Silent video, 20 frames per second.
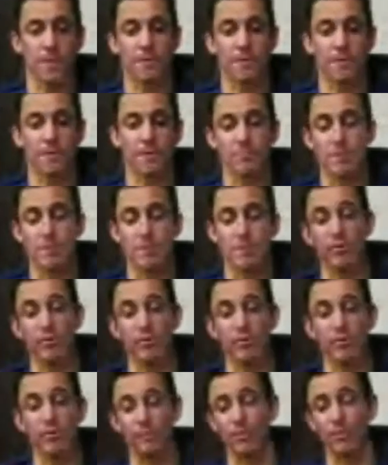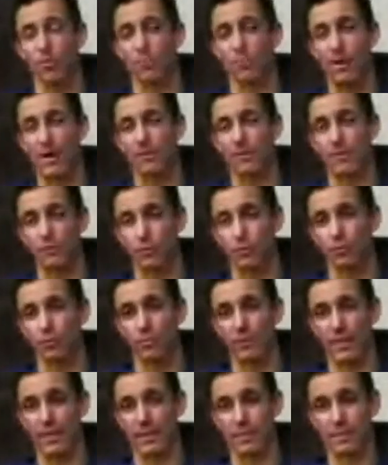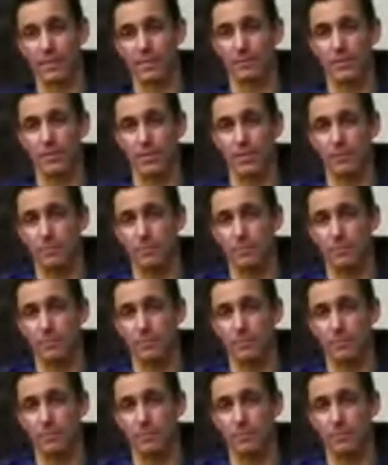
and people are able to go about their normal activities